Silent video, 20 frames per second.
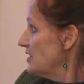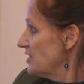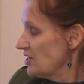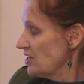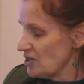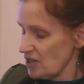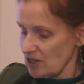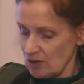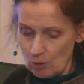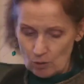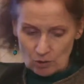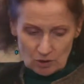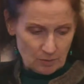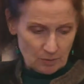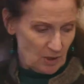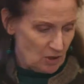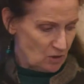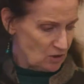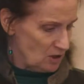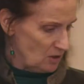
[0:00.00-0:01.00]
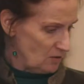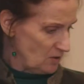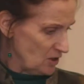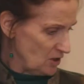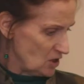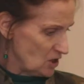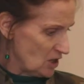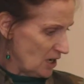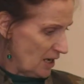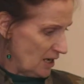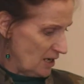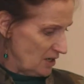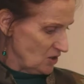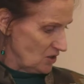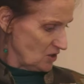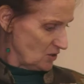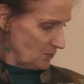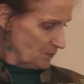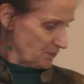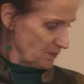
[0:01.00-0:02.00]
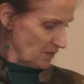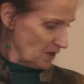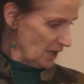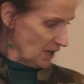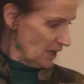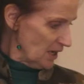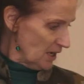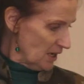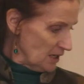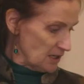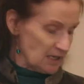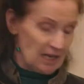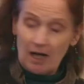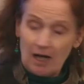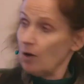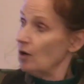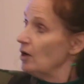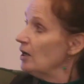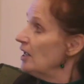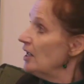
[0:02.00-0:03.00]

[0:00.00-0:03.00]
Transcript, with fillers: as I said, automotive and tires. Now,